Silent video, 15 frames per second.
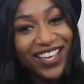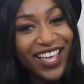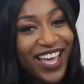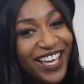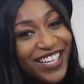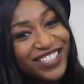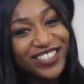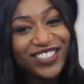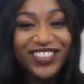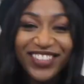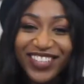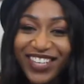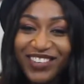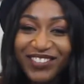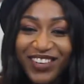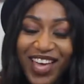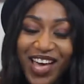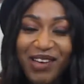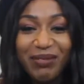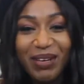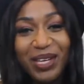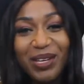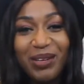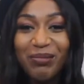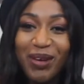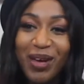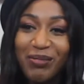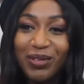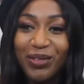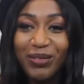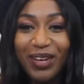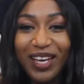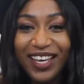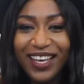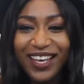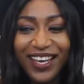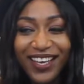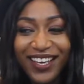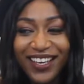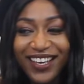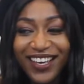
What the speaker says: okay, sure, yeah, I'll make you a permanent worker.